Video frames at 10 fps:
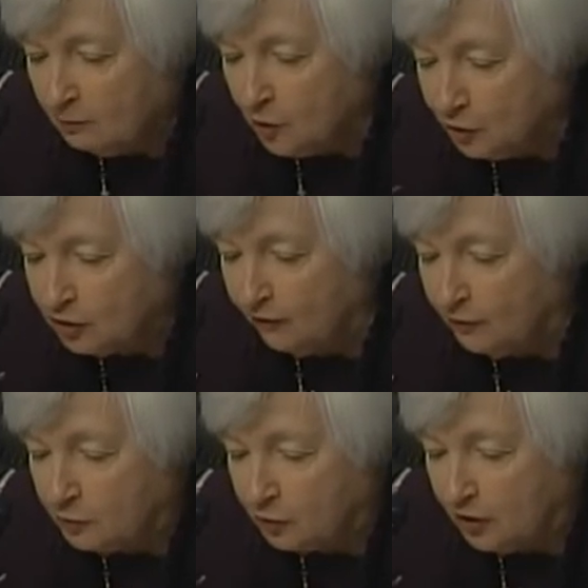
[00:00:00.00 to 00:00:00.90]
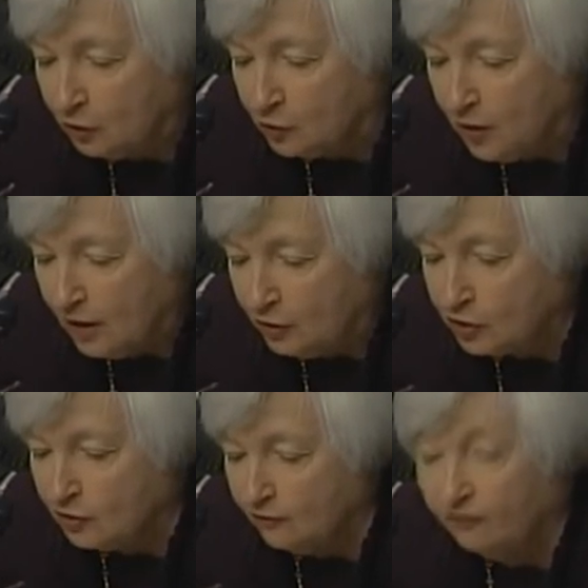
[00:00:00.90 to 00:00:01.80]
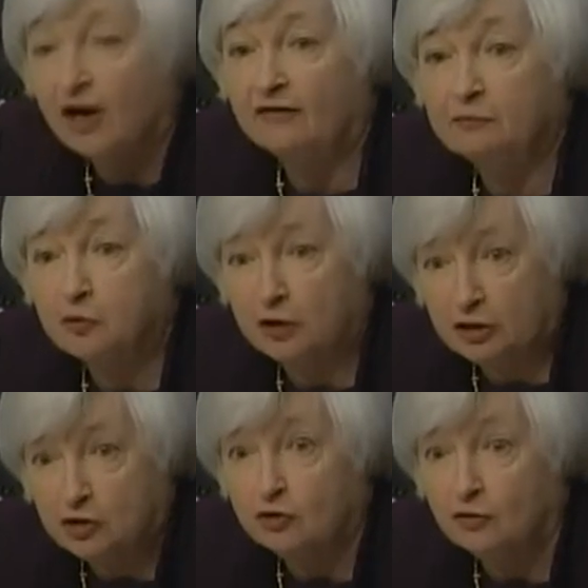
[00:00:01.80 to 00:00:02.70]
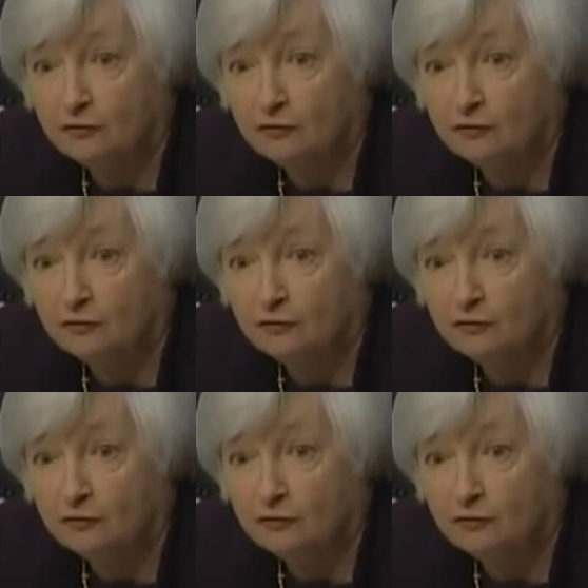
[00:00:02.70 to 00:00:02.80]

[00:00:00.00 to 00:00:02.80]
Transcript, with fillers: most of them are in a range of 5.2 to